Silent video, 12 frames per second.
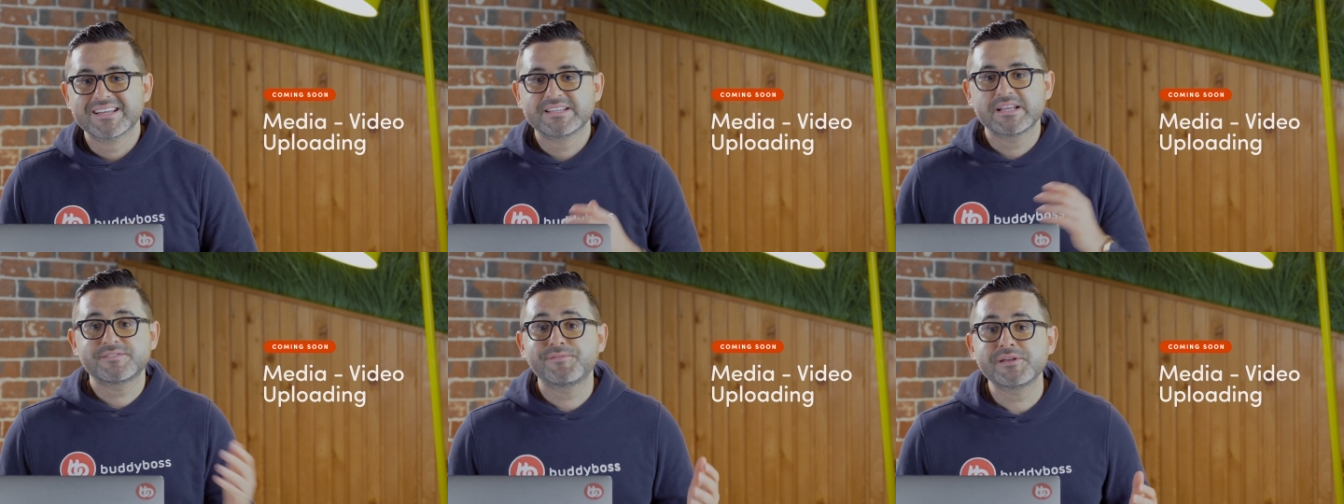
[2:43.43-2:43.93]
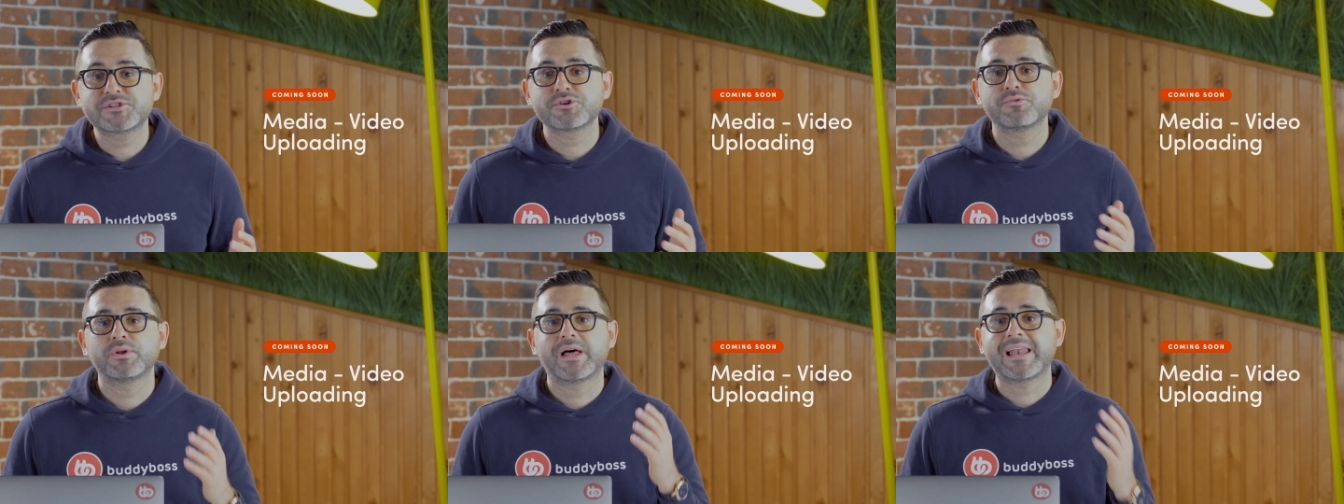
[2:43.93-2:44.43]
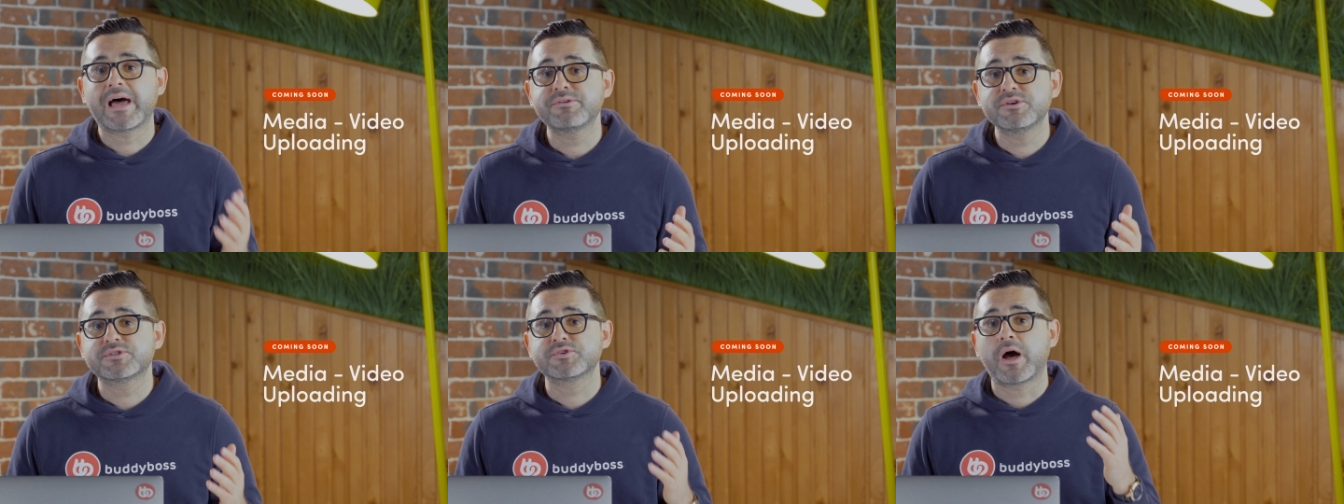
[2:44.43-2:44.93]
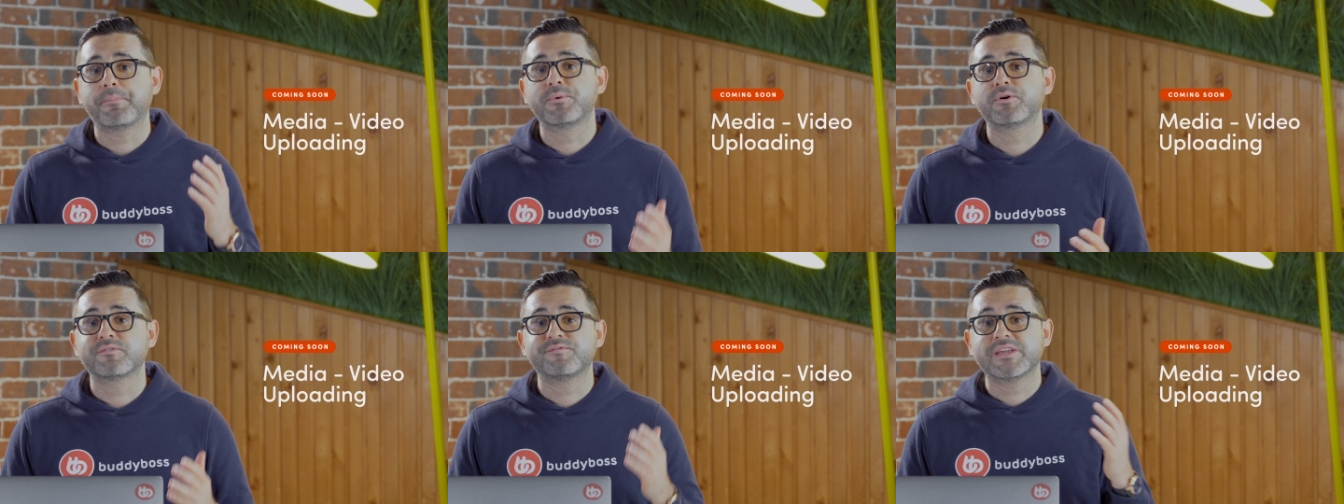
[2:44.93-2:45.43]
This feature will allow you to
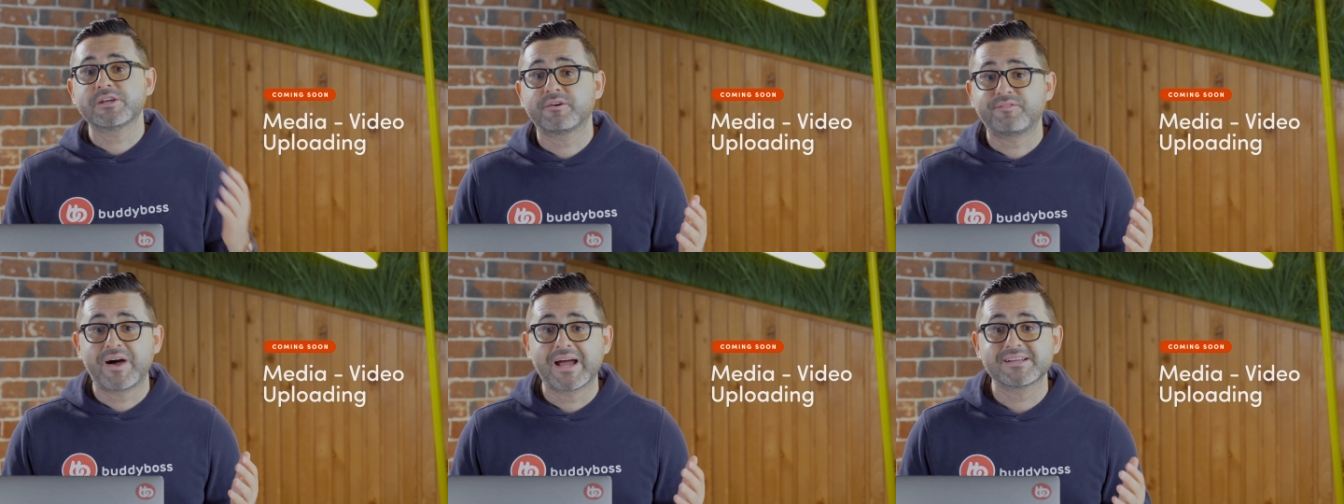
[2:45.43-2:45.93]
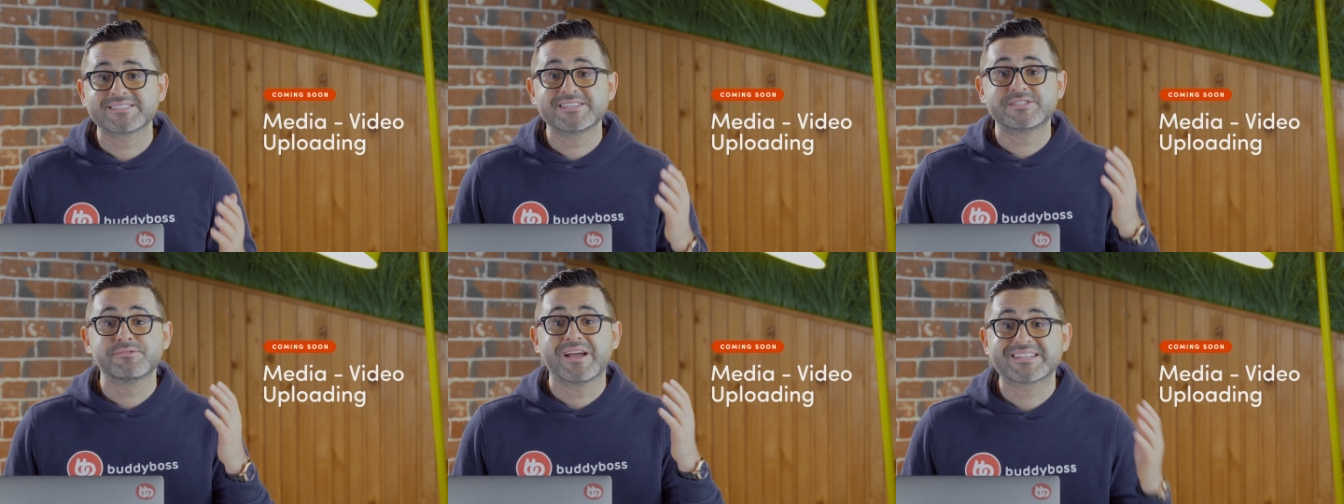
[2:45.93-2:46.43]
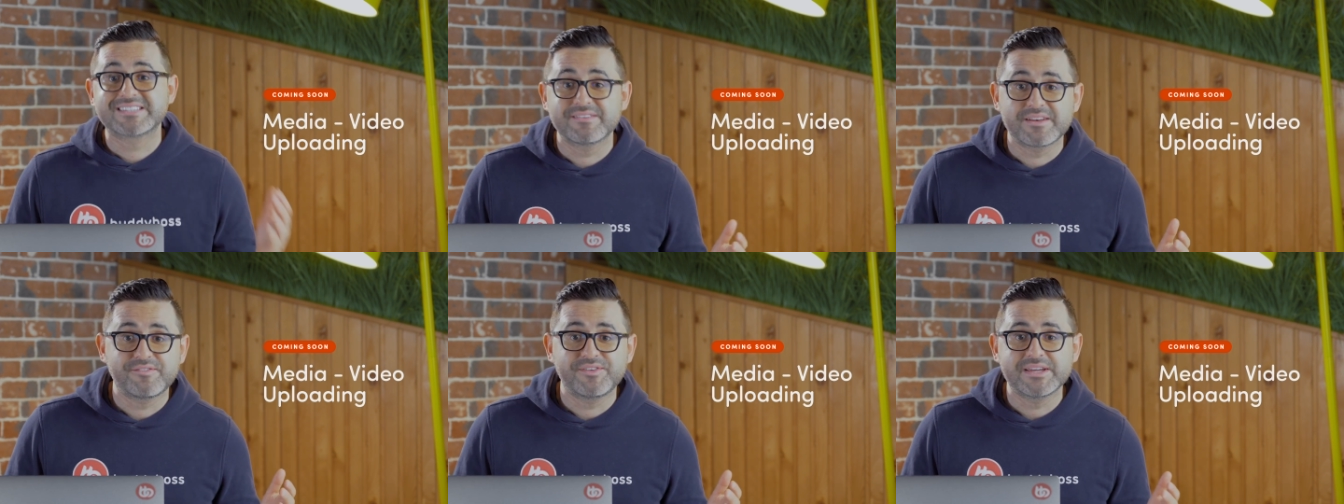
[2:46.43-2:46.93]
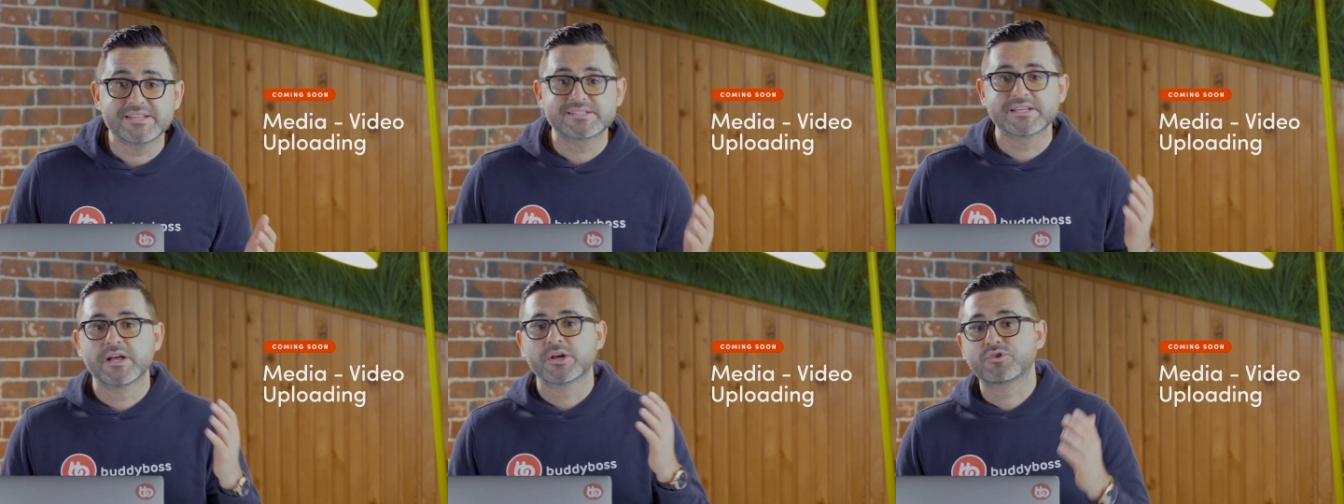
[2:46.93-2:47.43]
upload video files into activity feeds,
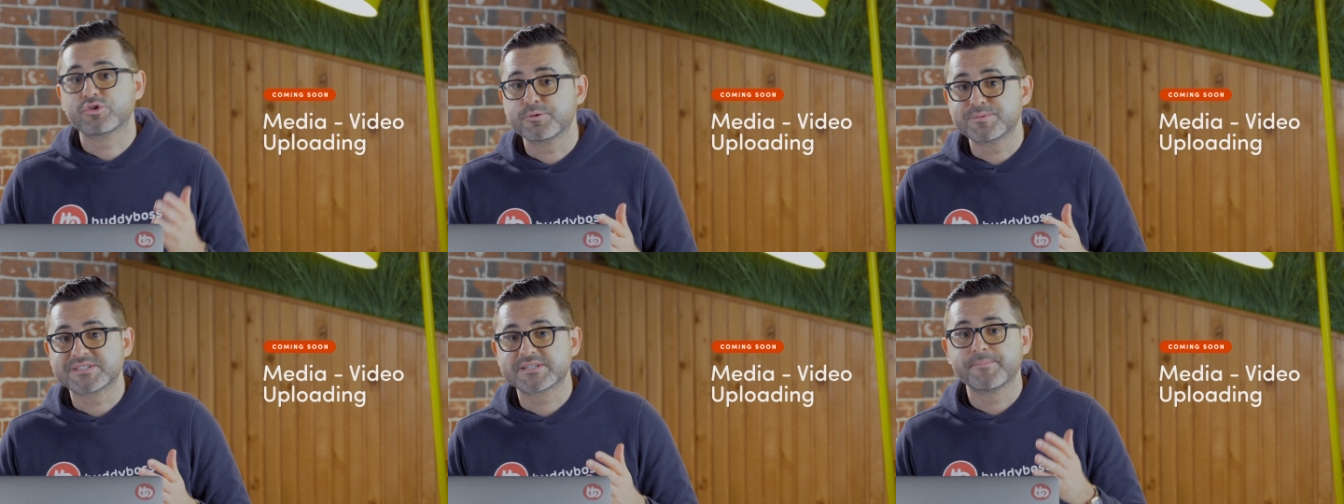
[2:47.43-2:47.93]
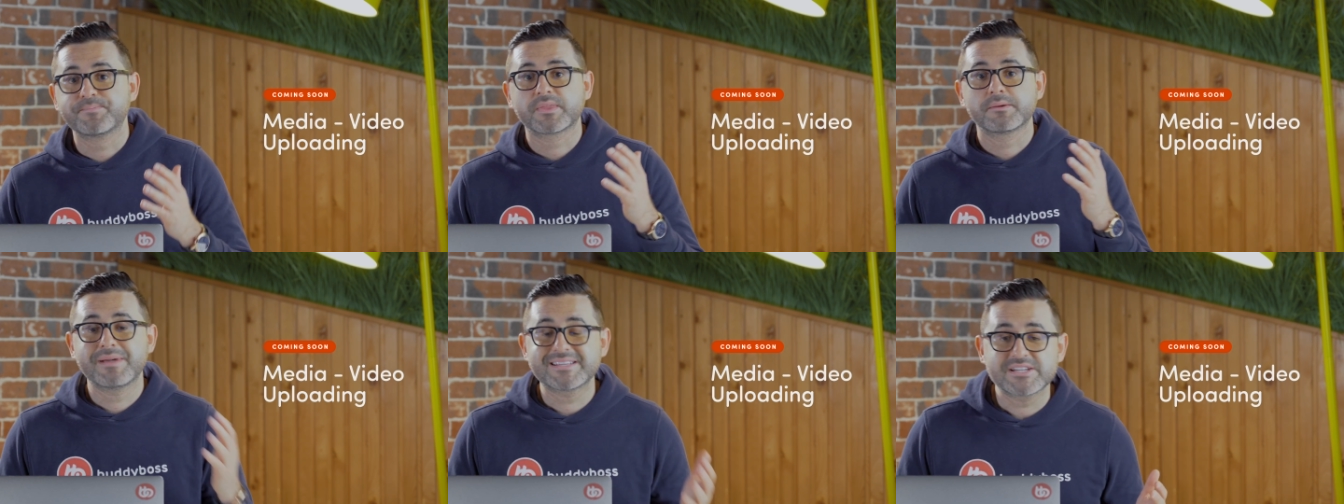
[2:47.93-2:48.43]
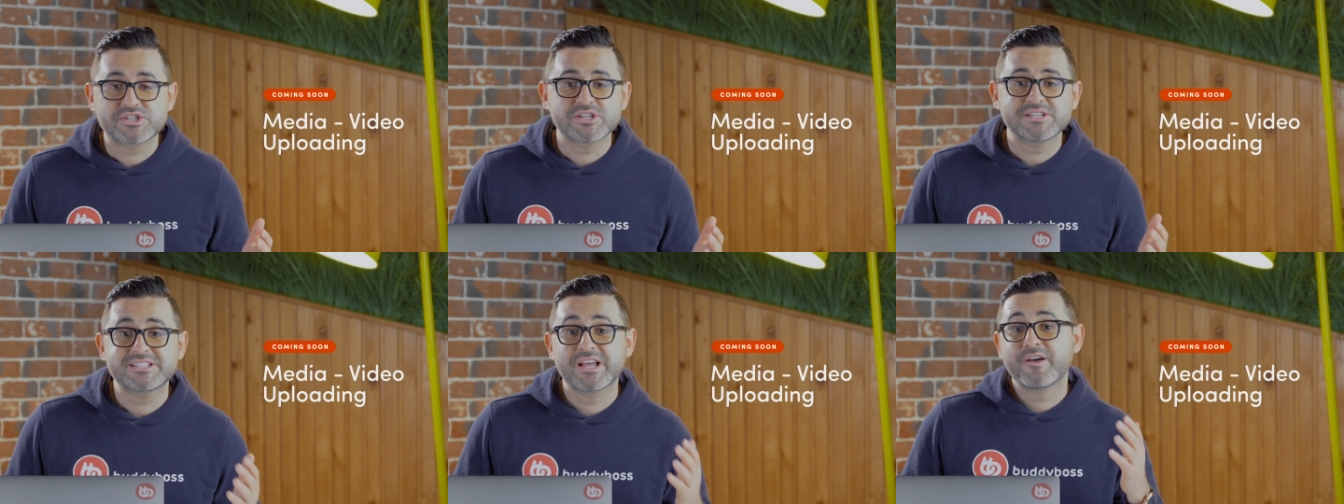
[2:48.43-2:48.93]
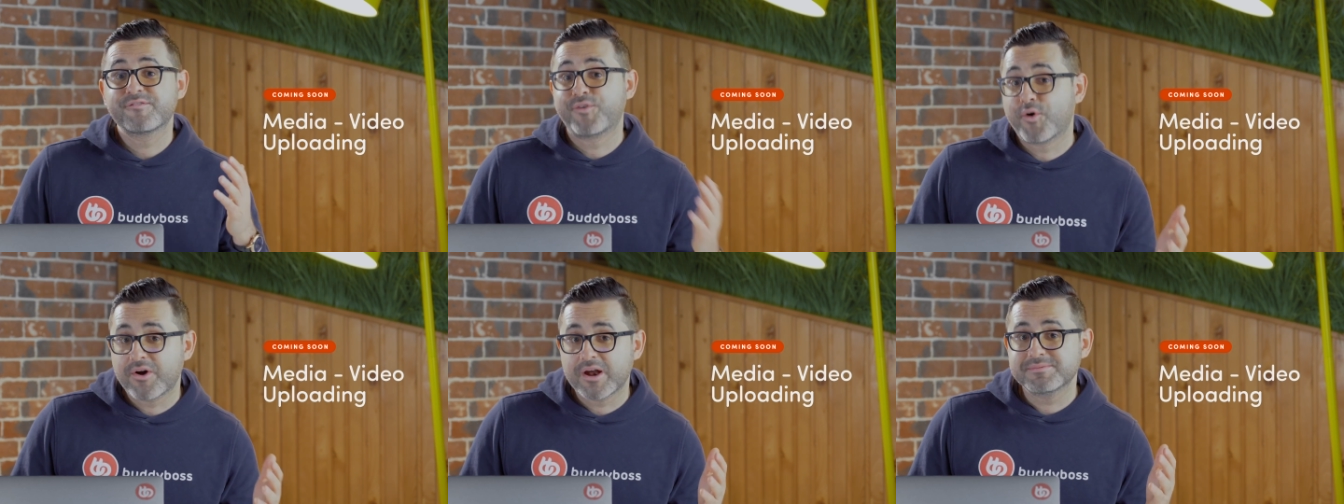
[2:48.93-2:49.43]
groups, messages,
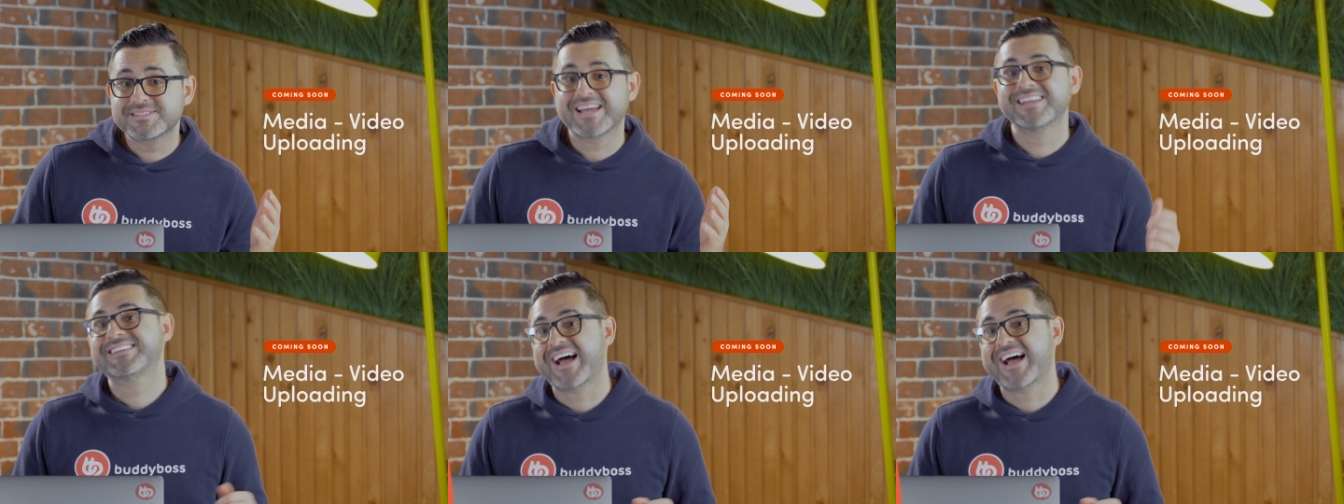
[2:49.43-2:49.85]
forums, and